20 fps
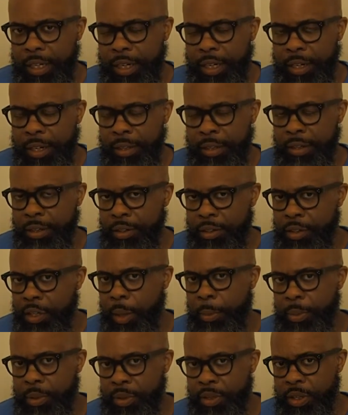and the
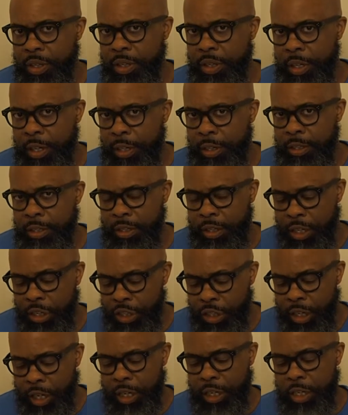attempts to get
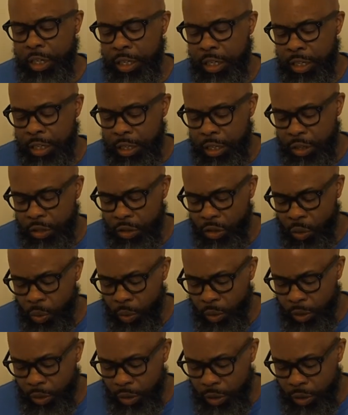Touch ID to
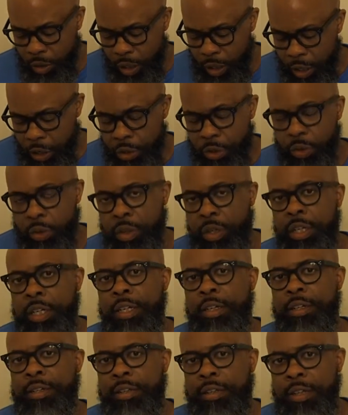work
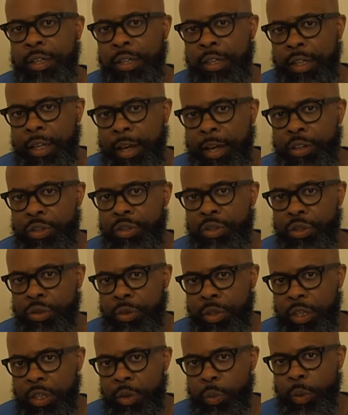underneath the glass
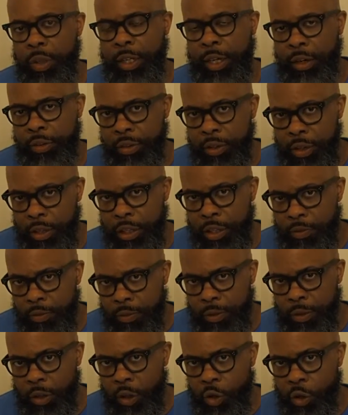screen without the need
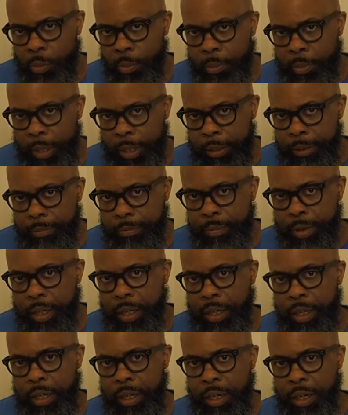for a home button
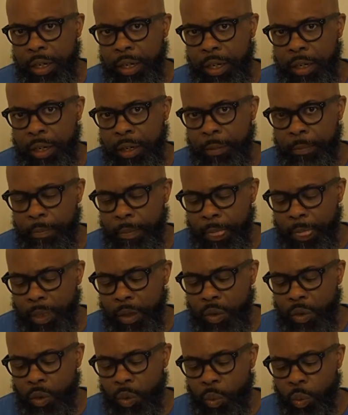
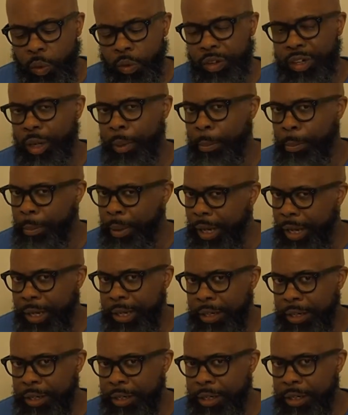weren't
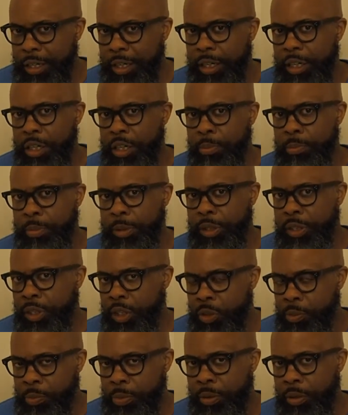abandoned, but
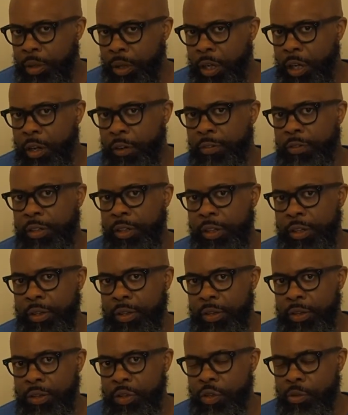just put off to get
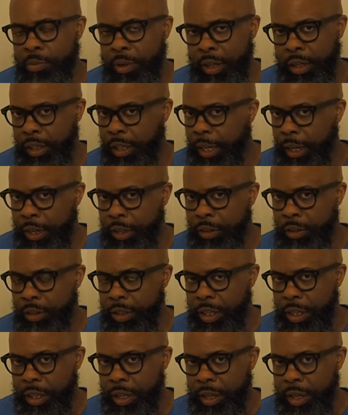this new model
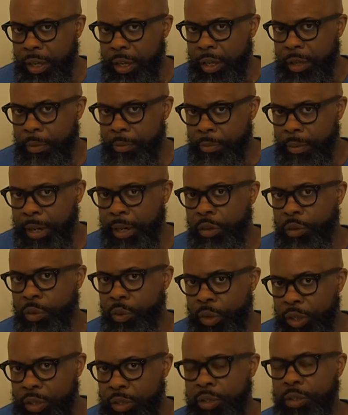out, and might
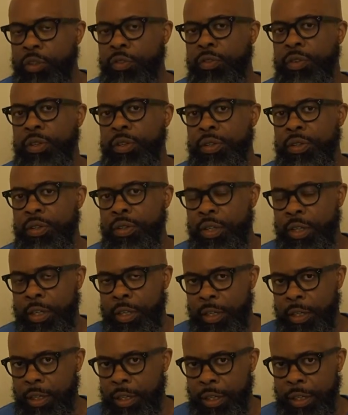resurface
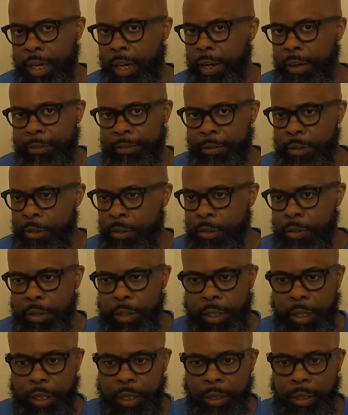in the iPhone